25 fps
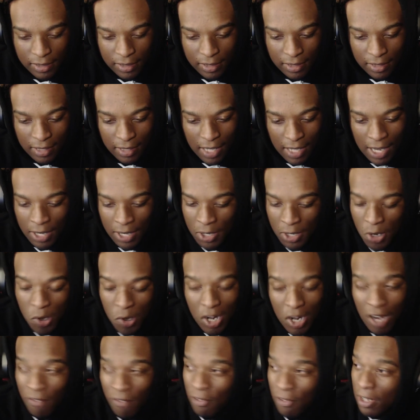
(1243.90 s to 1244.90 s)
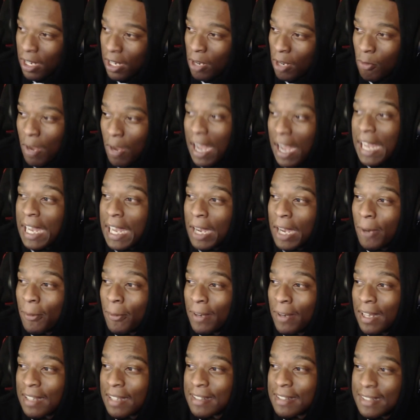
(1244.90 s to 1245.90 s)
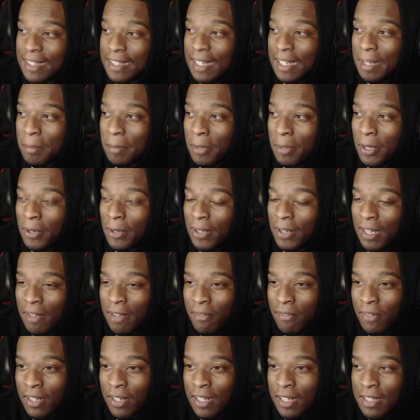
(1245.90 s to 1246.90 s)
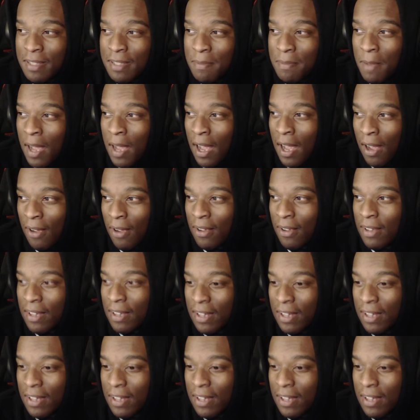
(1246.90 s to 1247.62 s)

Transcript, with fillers: I know that freaking white hair when I see it, bro, and that freaking smile.